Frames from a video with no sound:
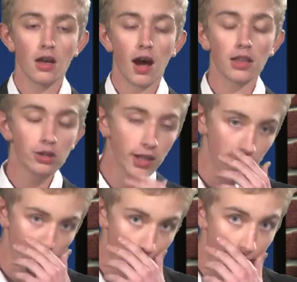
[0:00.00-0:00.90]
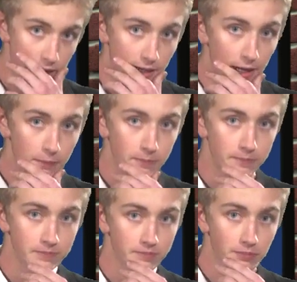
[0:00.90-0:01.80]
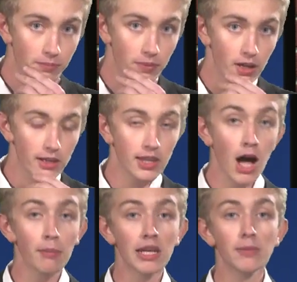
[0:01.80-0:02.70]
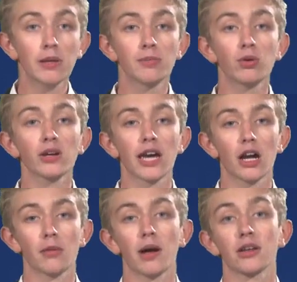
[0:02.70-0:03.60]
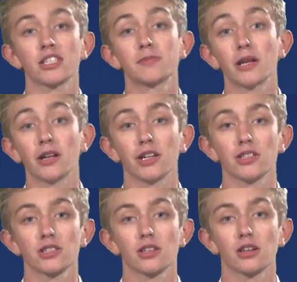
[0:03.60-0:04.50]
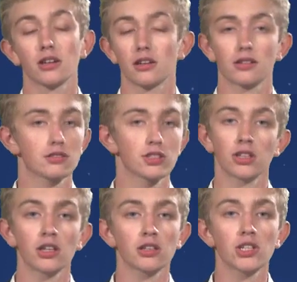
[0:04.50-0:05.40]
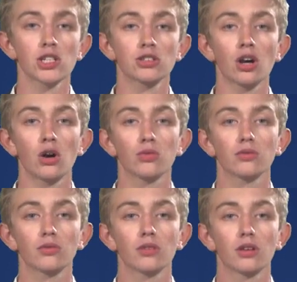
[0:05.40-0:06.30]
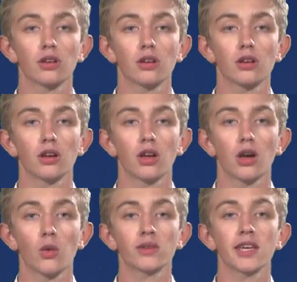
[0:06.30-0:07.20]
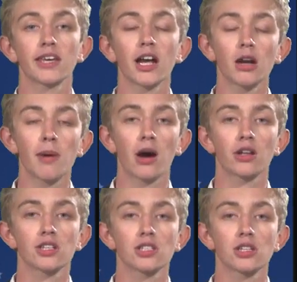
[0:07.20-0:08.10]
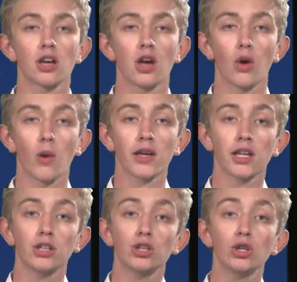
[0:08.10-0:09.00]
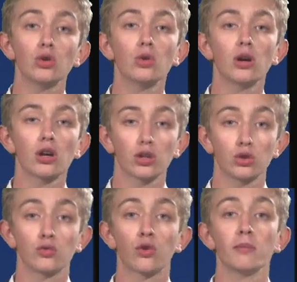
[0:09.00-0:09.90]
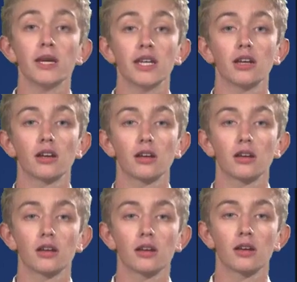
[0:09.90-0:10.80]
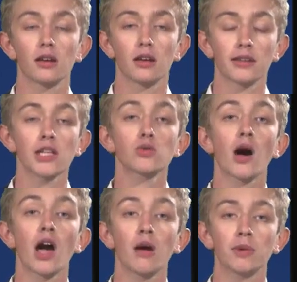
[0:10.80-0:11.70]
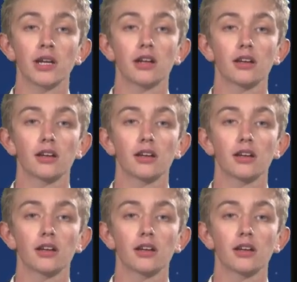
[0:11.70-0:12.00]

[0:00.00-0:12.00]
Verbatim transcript: I learned that in America, not many people care about experience. They just don't. What they care about is what can you do for me? That's why I'm here.